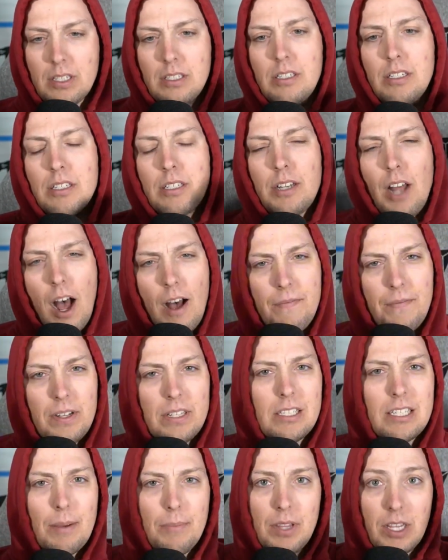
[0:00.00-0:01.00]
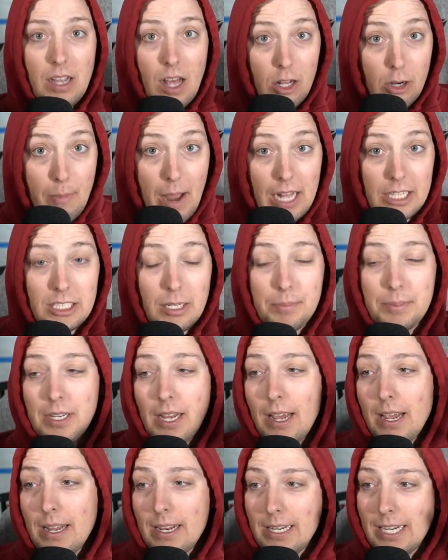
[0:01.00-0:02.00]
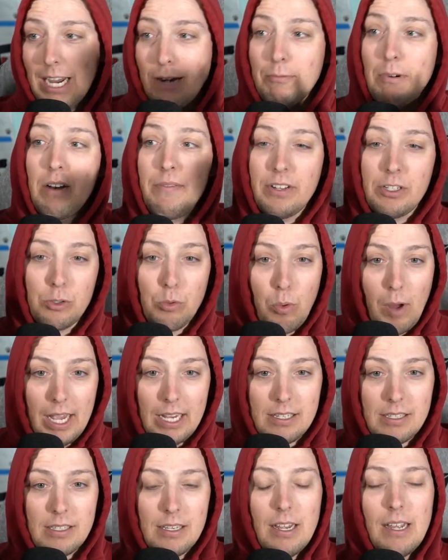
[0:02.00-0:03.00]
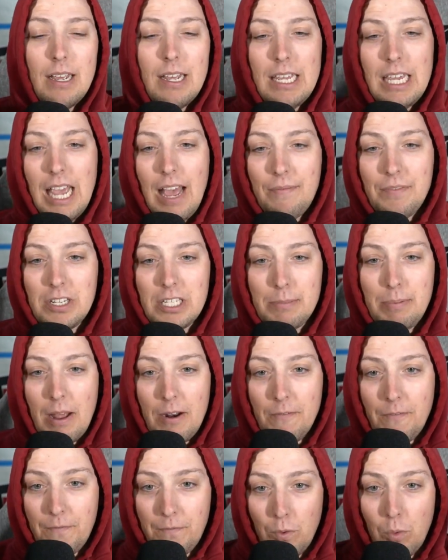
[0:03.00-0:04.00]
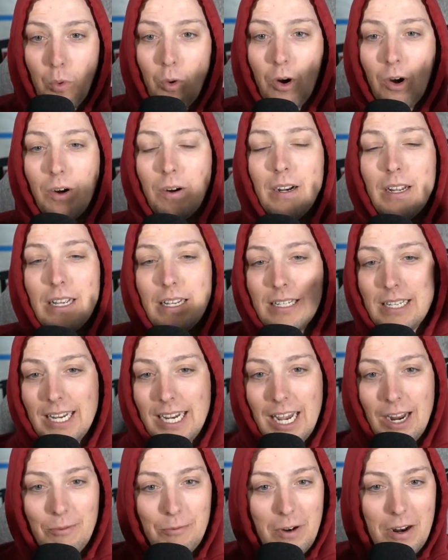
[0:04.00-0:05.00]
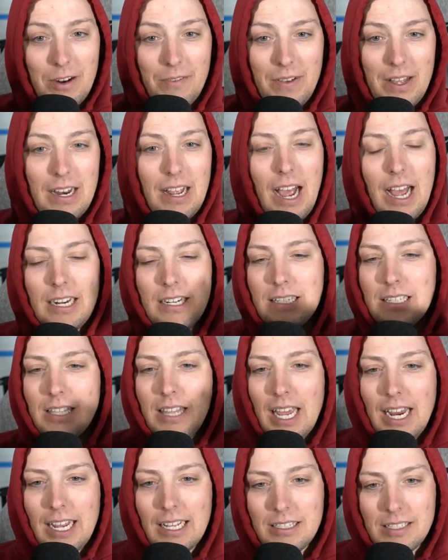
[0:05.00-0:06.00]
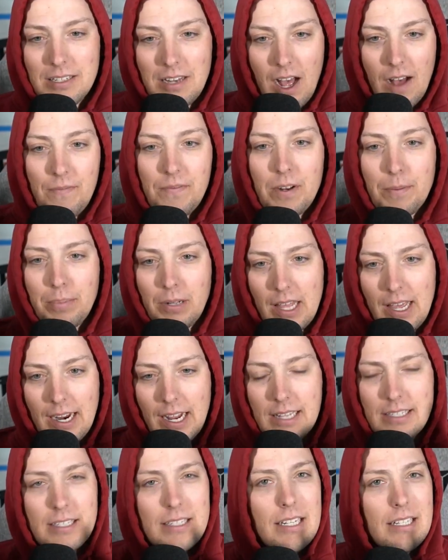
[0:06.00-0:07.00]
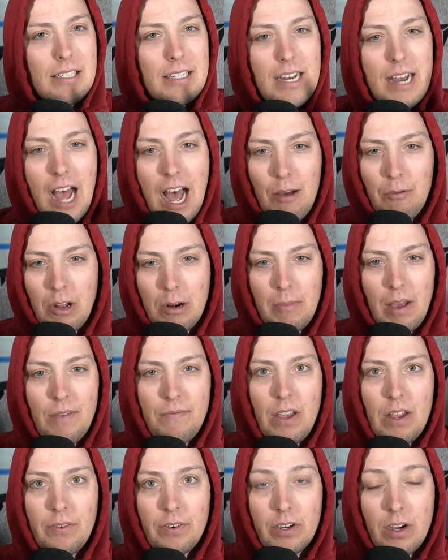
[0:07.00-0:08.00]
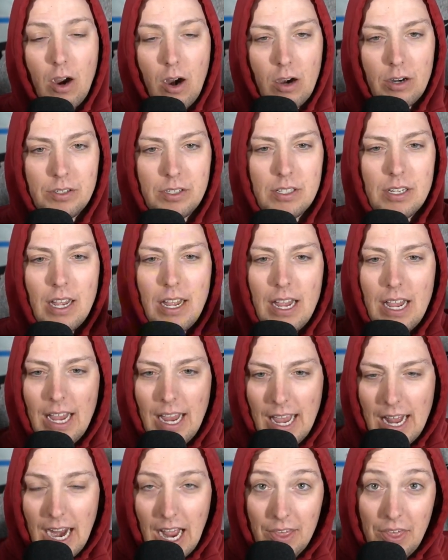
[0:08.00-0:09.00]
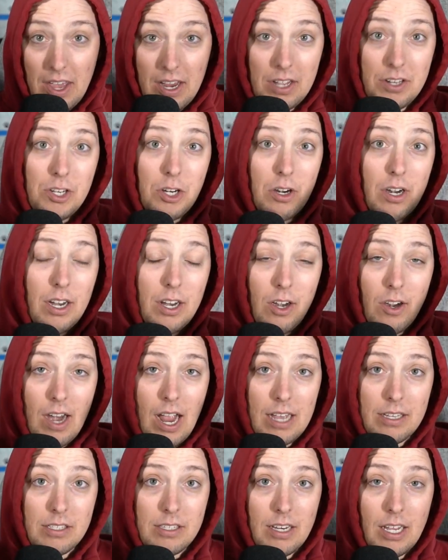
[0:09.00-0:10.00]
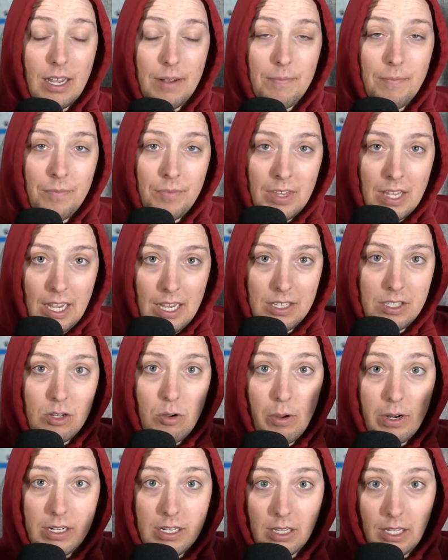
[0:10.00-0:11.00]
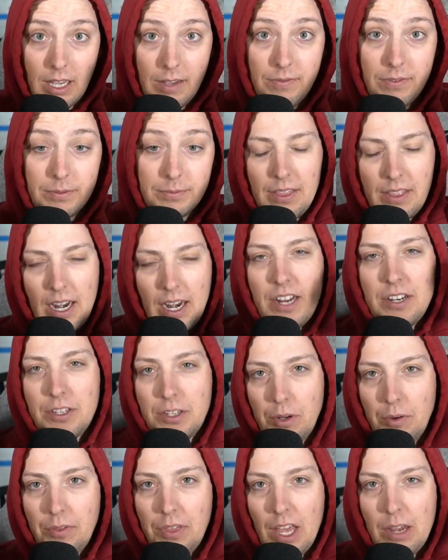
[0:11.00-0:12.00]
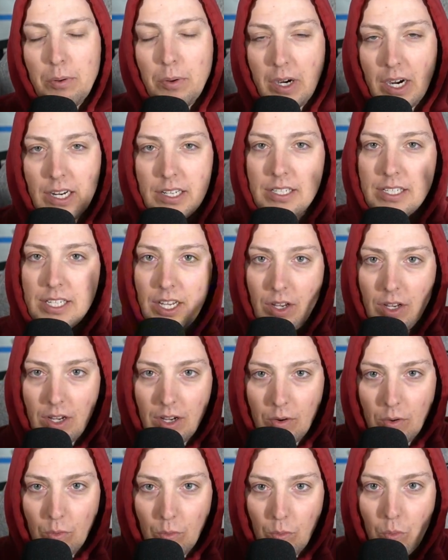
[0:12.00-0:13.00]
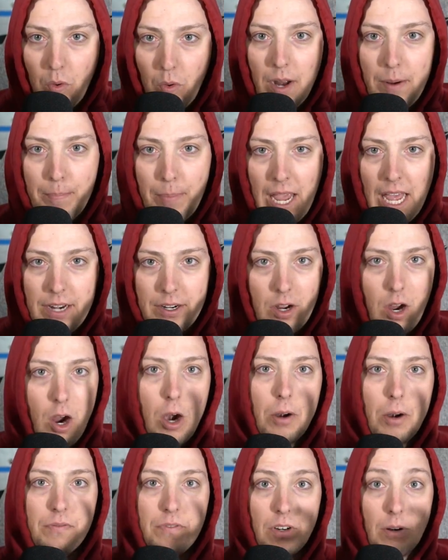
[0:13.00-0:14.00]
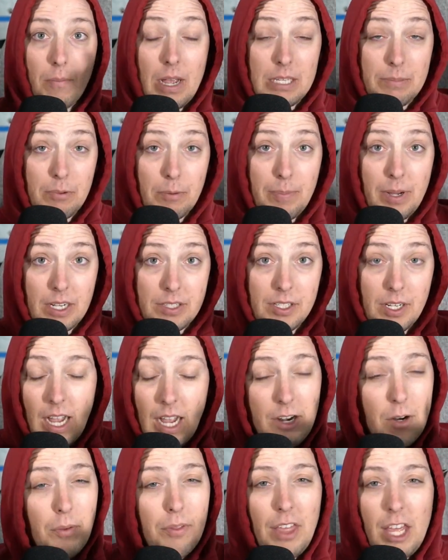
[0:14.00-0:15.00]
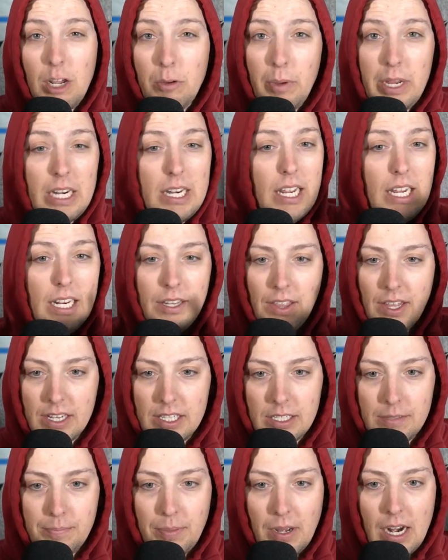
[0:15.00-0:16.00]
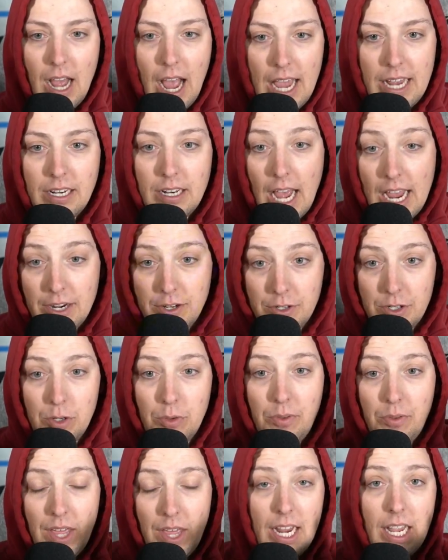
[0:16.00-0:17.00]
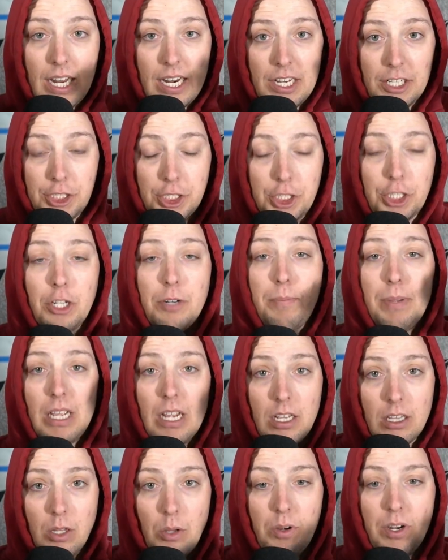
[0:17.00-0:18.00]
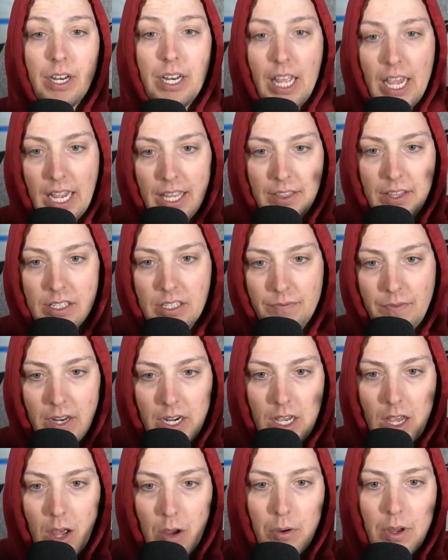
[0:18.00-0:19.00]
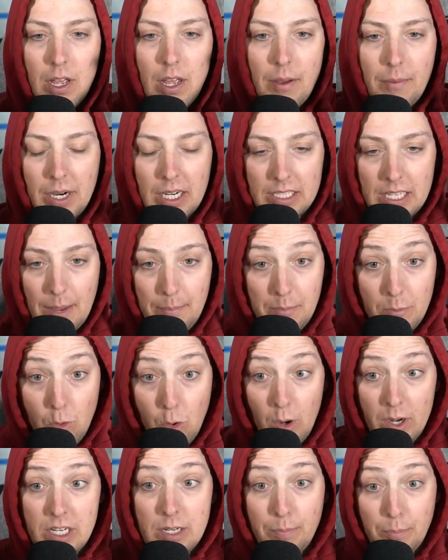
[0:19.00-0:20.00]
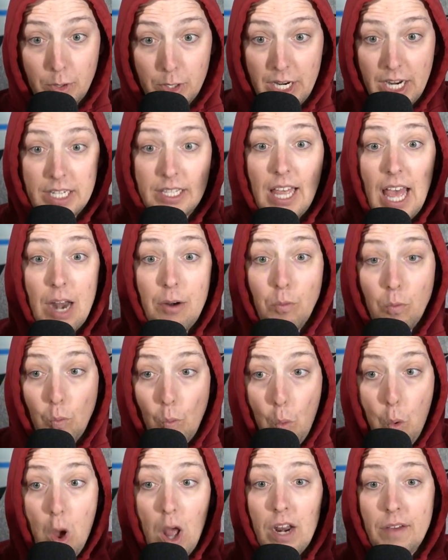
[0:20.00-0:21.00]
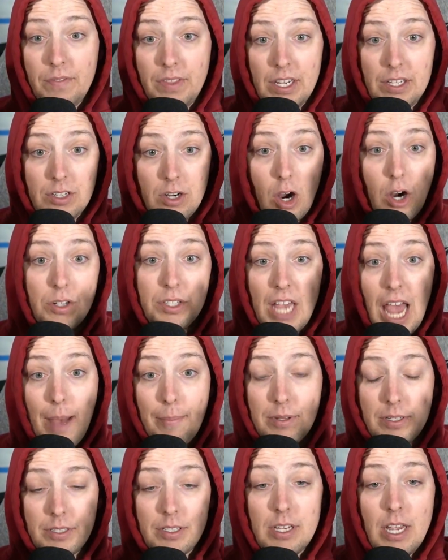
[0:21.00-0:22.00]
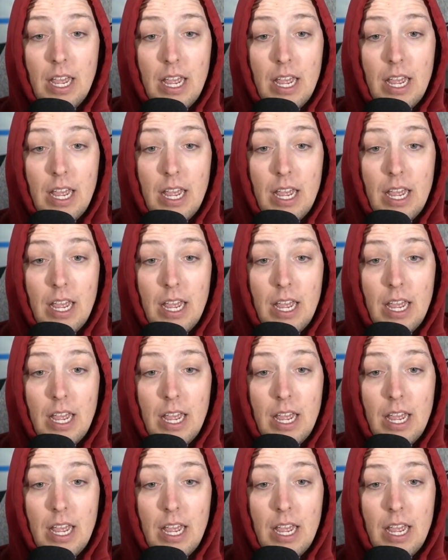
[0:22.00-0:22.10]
It's just tough in some of the color matchups to get rid of it twice. You have to spend 4 to get rid of it. I just think it's tough to play against. It's not one of my favorite cards, and I think Enduring Curiosity is going to leave. And then I do think we're going to see 1 banned card from Esper Pixie. I don't think we need this, but I do think it should be included in this video because I'm going to predict that one of these cards happens.